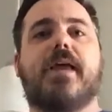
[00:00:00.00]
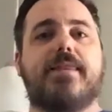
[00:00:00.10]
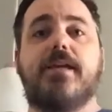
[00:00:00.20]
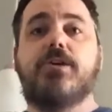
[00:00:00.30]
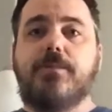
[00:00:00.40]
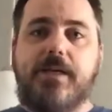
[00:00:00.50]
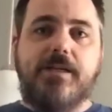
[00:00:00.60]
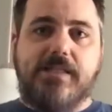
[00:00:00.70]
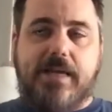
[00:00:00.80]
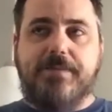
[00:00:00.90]
and then you'll be
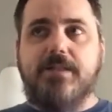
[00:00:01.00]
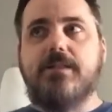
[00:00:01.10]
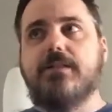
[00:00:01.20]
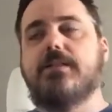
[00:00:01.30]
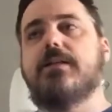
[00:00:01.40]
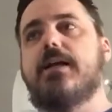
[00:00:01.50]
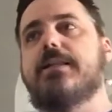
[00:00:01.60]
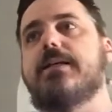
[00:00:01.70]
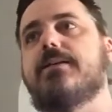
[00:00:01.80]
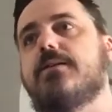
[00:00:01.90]
accepted,
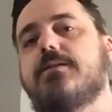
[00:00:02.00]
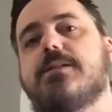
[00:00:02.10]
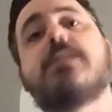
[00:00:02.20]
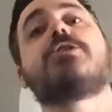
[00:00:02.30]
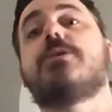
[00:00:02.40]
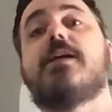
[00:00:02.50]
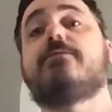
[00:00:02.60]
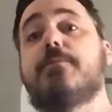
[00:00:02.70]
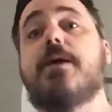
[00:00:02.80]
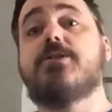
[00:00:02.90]
and then they'll send you the
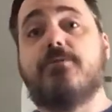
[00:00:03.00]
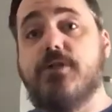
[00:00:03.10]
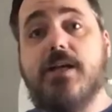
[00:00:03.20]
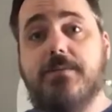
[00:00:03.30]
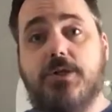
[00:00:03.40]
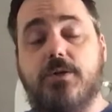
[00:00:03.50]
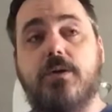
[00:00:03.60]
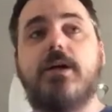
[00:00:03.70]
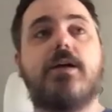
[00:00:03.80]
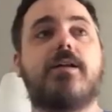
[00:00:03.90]
information for step two.
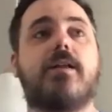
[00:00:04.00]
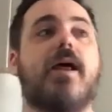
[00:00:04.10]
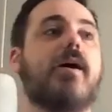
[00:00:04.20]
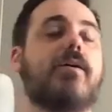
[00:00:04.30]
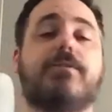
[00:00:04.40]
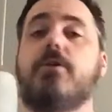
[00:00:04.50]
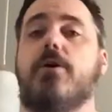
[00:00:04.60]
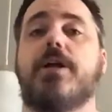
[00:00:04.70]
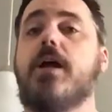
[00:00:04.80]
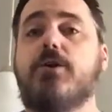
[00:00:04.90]
Now, if you
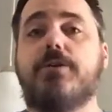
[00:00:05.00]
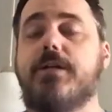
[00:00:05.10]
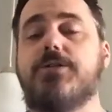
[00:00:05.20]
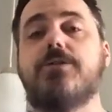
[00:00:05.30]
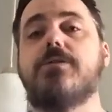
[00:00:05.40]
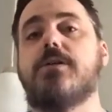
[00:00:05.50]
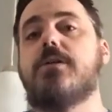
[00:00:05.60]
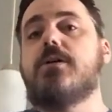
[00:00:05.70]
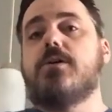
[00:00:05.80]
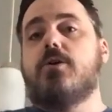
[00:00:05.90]
already got your credentials,
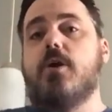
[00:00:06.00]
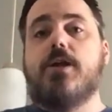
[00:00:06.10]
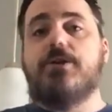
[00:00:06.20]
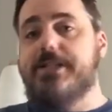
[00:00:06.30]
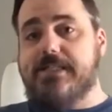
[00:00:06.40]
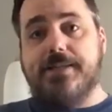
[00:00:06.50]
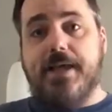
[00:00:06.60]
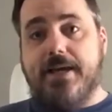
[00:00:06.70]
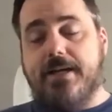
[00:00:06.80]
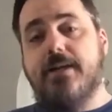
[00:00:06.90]
great, you can send
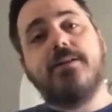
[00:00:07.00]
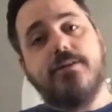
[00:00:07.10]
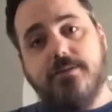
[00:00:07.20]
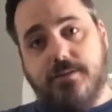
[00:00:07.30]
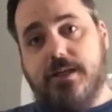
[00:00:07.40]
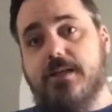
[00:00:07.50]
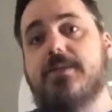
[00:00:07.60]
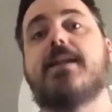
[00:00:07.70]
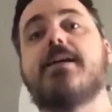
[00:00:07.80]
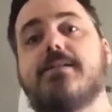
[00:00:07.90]
that in and they'll tell you
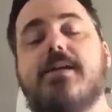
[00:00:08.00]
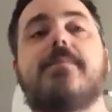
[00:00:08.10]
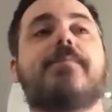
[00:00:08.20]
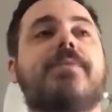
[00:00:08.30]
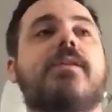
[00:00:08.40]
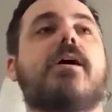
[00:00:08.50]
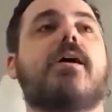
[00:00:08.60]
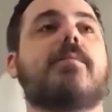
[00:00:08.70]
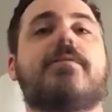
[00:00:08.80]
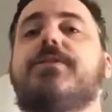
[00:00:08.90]
the next step.
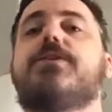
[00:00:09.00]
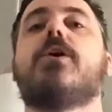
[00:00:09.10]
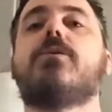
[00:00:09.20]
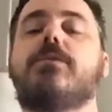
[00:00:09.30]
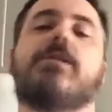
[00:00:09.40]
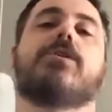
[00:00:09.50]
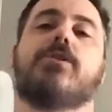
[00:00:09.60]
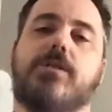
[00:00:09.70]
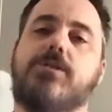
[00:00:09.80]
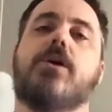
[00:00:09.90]
If you don't, then
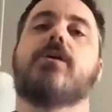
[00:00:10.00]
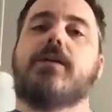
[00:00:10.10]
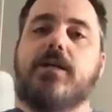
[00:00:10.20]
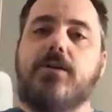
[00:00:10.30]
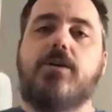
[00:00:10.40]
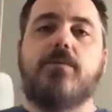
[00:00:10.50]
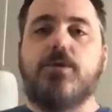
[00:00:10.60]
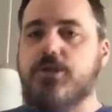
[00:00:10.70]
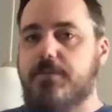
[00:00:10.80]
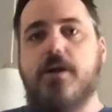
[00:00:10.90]
you can start getting your
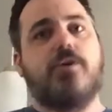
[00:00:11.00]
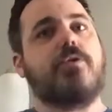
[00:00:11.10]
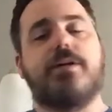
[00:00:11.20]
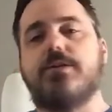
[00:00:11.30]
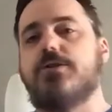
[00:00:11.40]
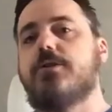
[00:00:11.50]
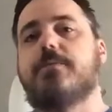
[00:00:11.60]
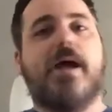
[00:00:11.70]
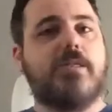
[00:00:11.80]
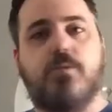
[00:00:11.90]
Merchant Mariner credential, your
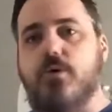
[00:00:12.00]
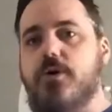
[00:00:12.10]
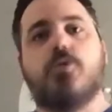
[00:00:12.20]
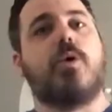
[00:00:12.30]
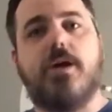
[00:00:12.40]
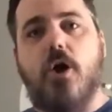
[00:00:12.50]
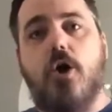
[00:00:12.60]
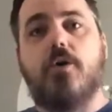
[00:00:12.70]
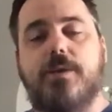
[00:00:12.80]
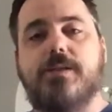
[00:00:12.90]
passport, your TWIC,
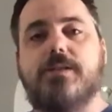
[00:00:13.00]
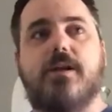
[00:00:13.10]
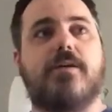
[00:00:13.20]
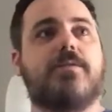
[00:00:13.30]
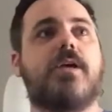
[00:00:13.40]
all this stuff.